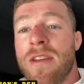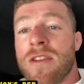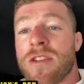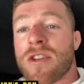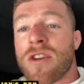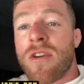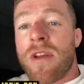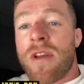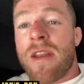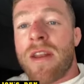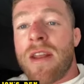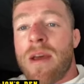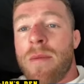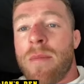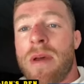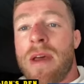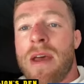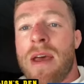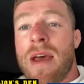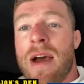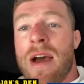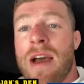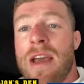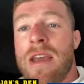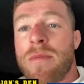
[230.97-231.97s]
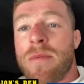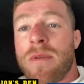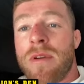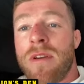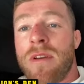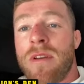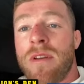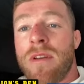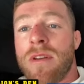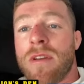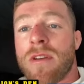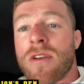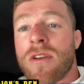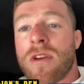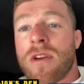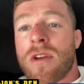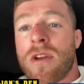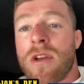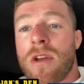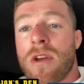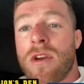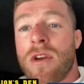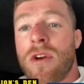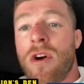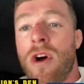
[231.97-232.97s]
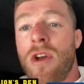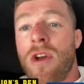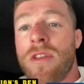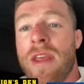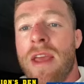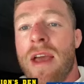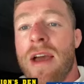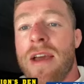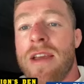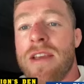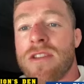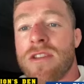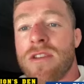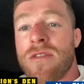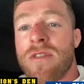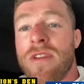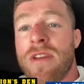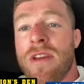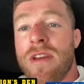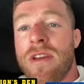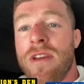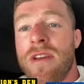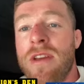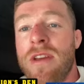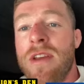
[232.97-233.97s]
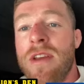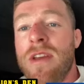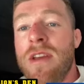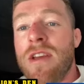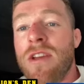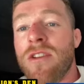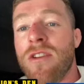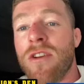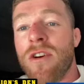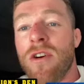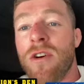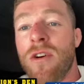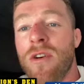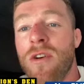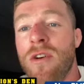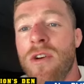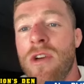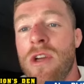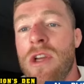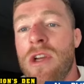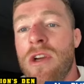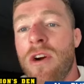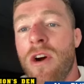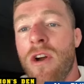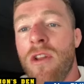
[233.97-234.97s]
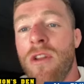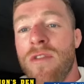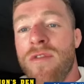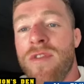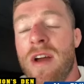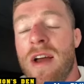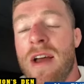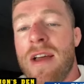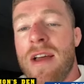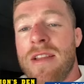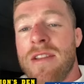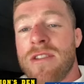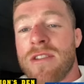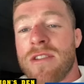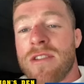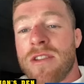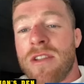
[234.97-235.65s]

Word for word: It's created a bit of hype and caught the eyes of the, you know, all the fans.